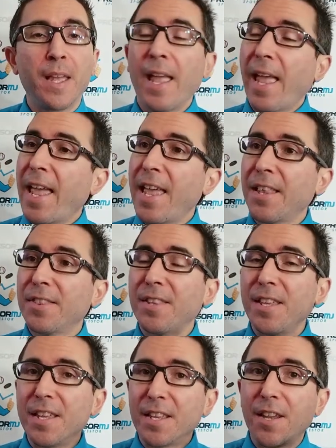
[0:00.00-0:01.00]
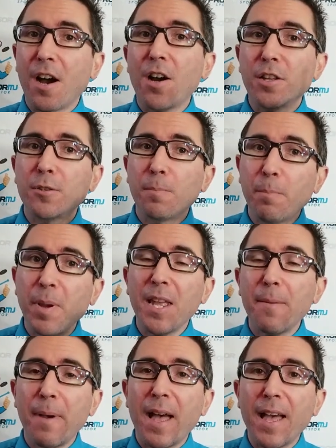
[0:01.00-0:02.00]
And they got
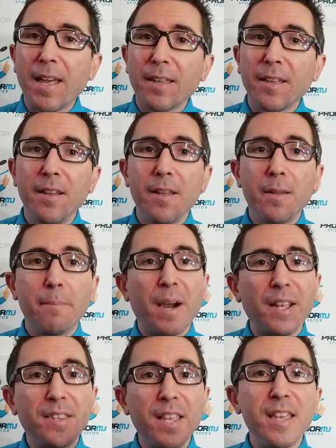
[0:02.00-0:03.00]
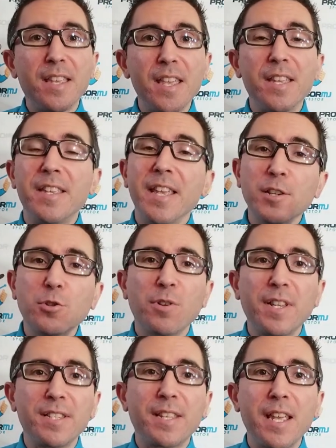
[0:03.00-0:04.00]
payback by taking
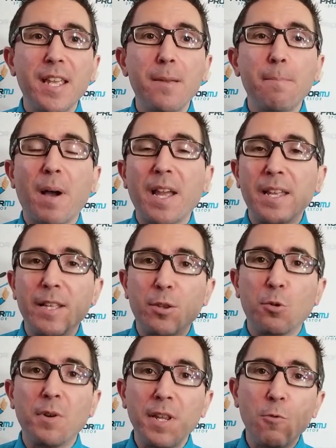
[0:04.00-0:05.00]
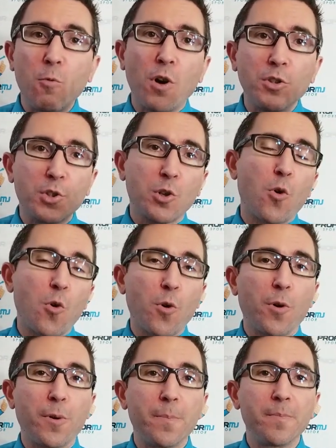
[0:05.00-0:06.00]
yesterday's game by a 3-1
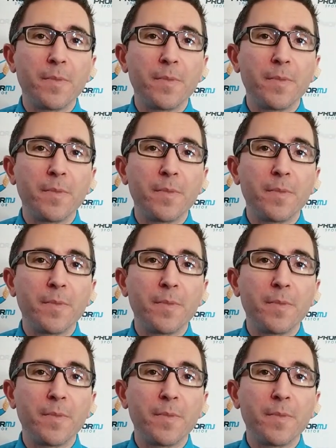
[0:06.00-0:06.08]
score.